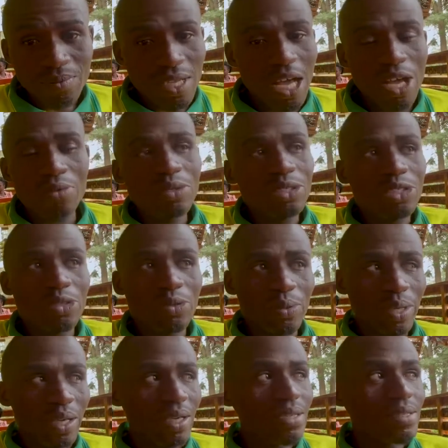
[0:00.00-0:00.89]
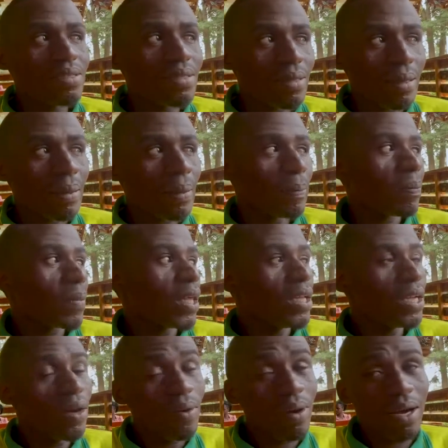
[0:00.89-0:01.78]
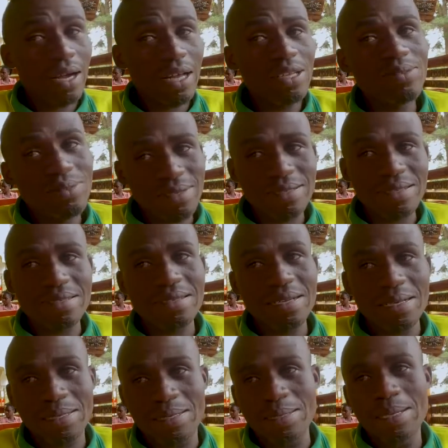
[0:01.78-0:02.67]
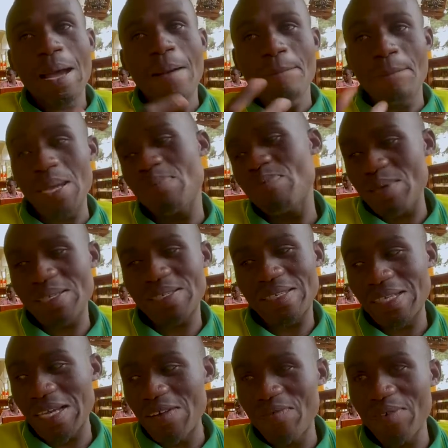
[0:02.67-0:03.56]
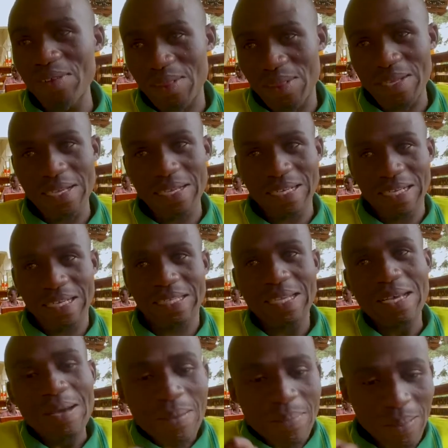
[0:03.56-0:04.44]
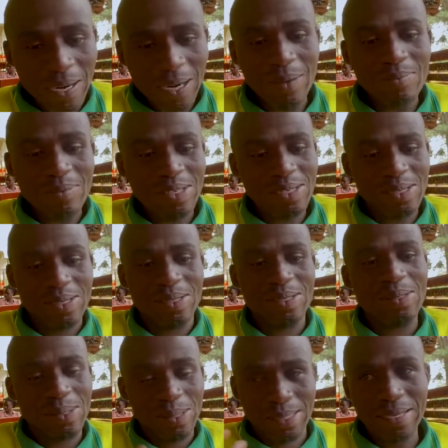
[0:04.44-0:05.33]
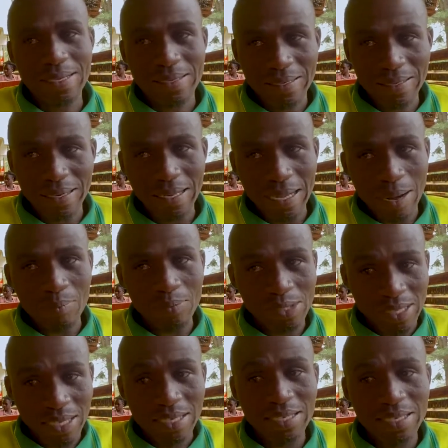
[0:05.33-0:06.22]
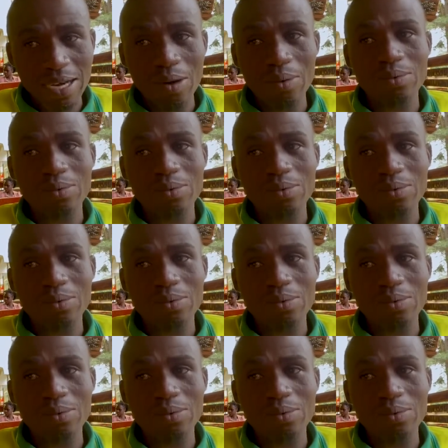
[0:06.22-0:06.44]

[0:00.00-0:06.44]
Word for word: I wish we were in the in our cultural center and maybe see everything like that I'm just taking I'm telling out.